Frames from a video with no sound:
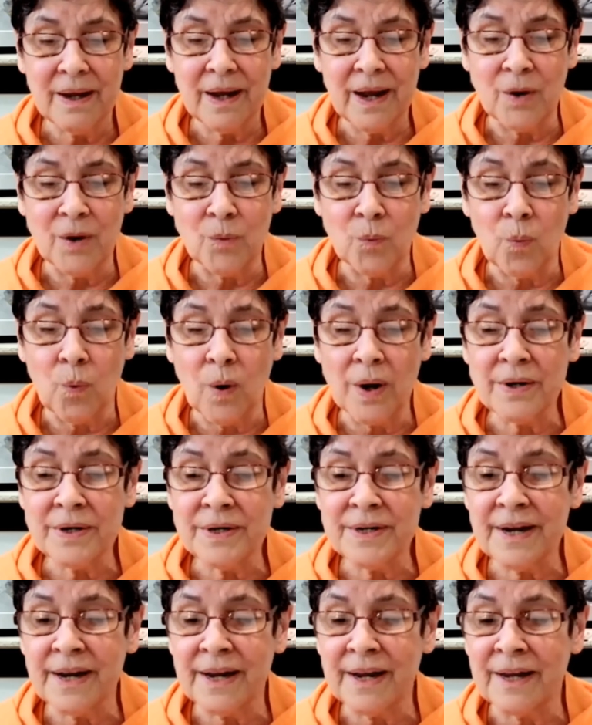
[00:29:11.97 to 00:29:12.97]
and
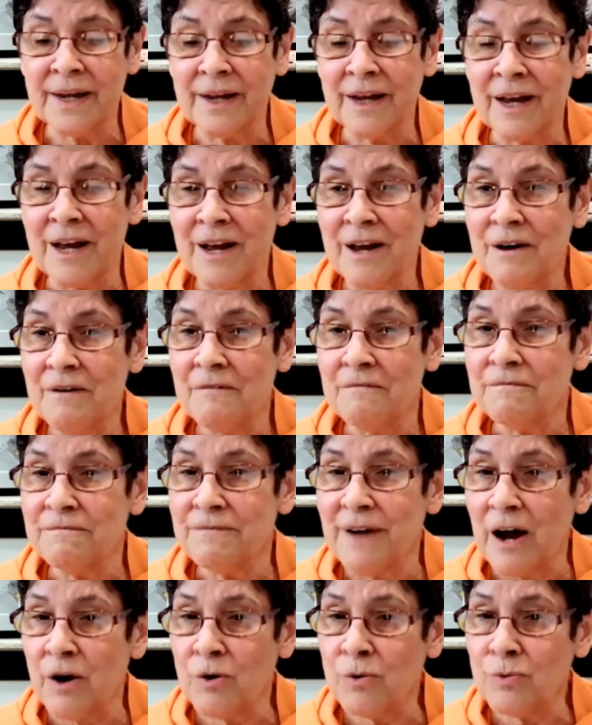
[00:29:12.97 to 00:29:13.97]
one day
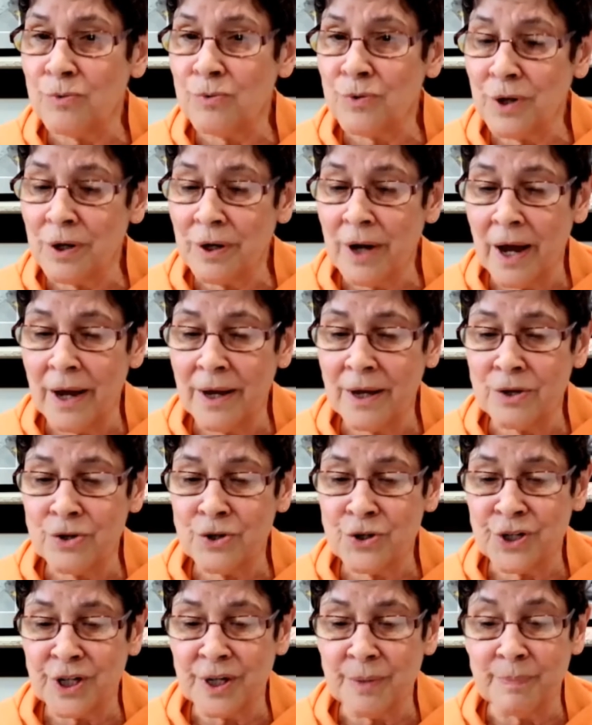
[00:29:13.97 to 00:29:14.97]
found the lion
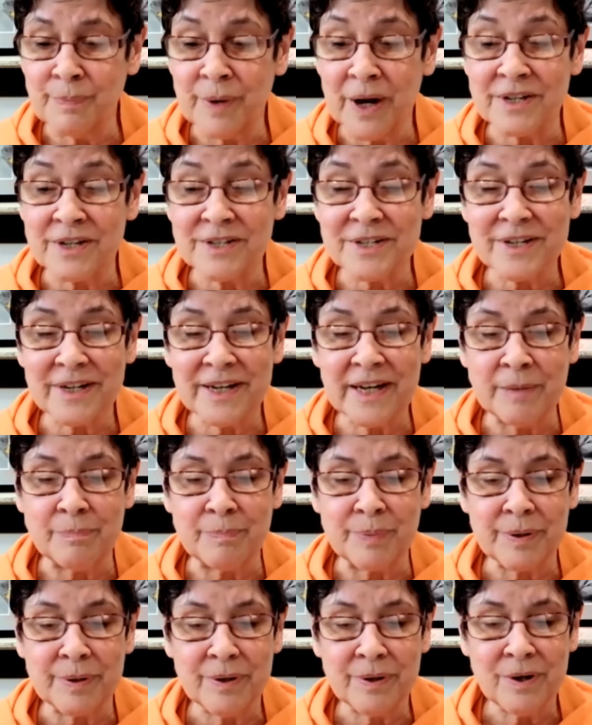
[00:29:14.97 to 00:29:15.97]
sheep
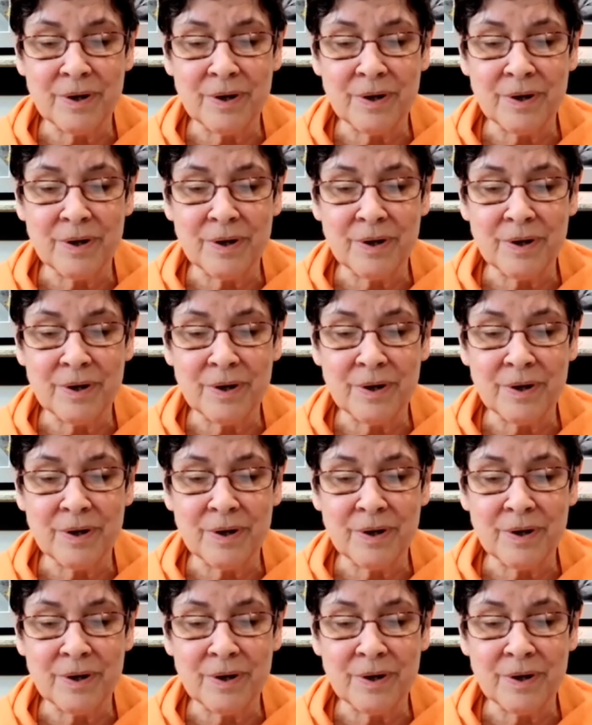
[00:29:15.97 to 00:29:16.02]
asleep,